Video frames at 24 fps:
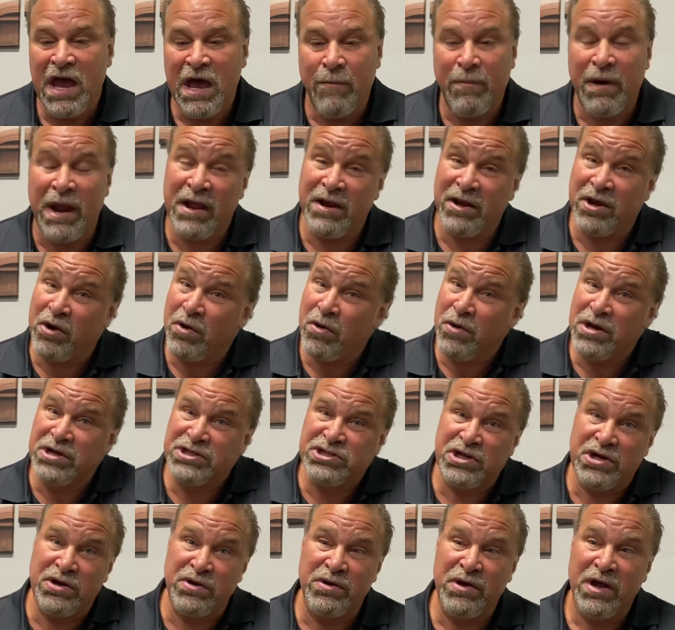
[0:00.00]
But I encourage
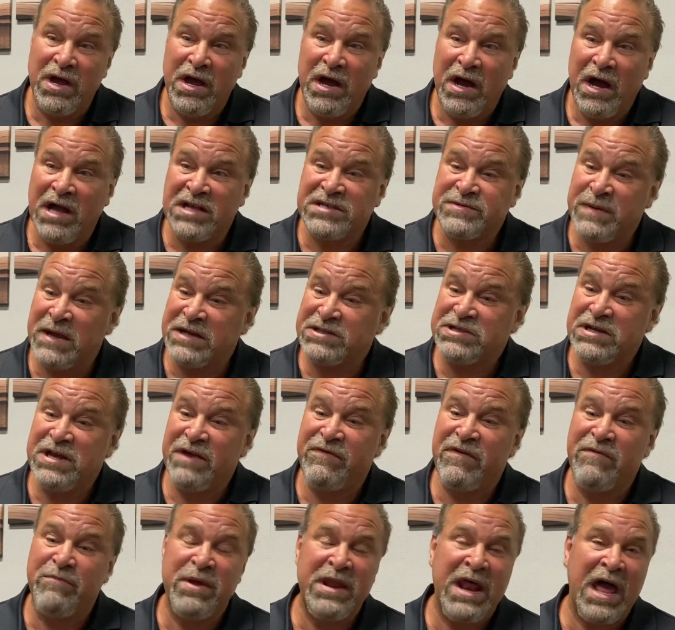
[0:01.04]
you, especially if
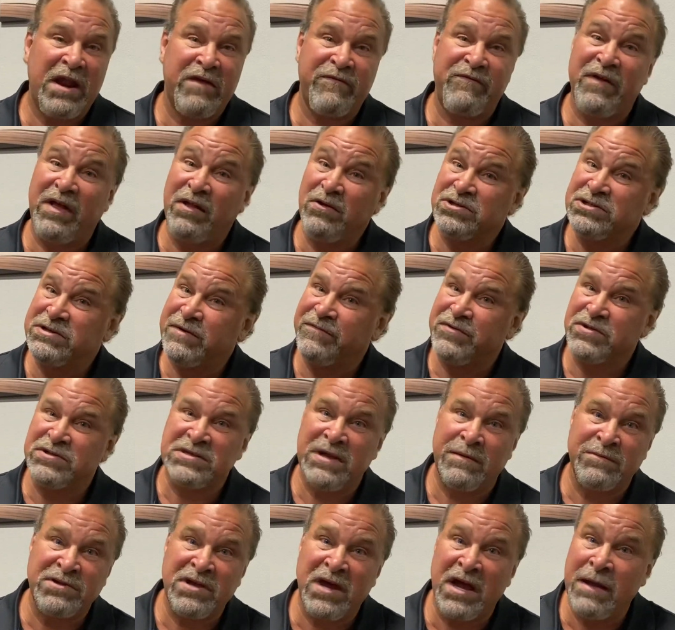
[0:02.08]
you've been out of fellowship for
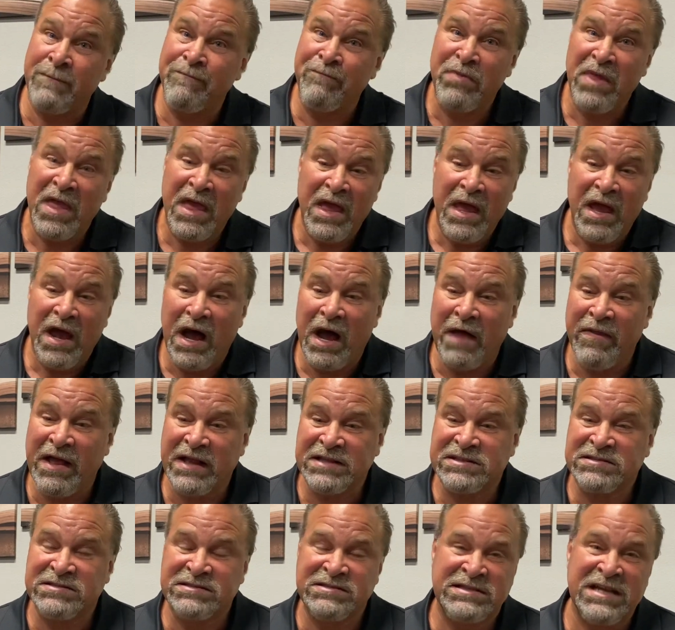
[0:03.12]
some time,
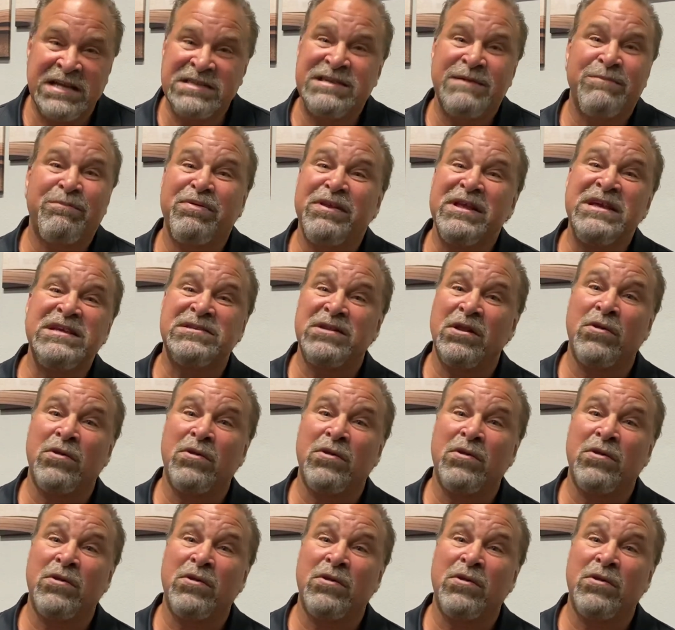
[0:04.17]
that doesn't please the